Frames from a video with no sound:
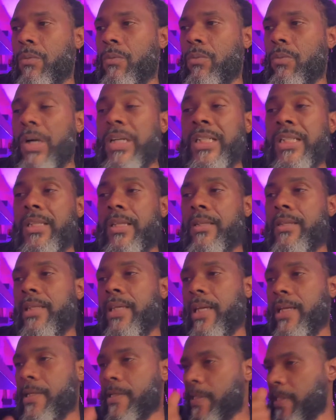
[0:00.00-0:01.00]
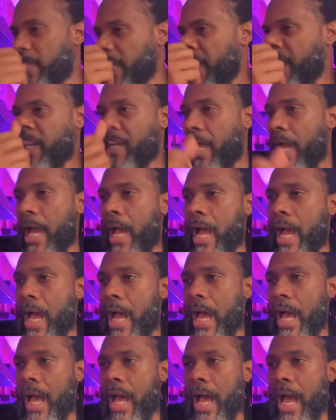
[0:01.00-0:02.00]
One of the things that
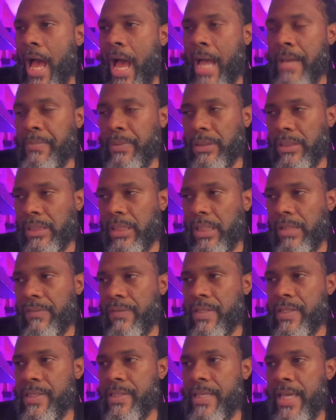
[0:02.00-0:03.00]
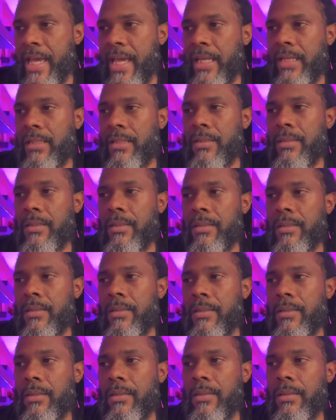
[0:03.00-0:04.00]
I believe is that
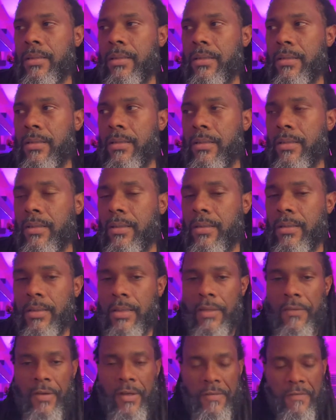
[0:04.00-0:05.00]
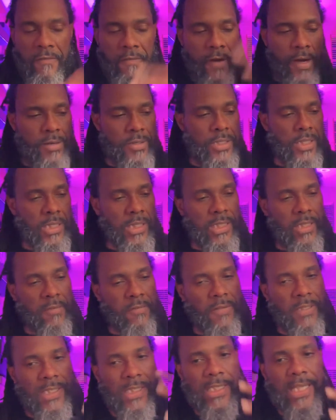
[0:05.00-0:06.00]
the convergence of
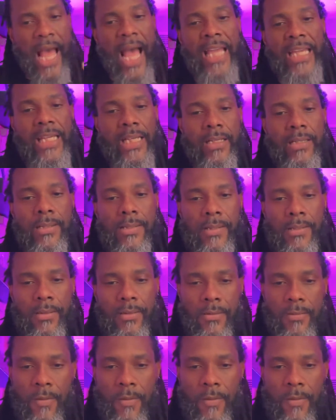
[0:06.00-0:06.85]
science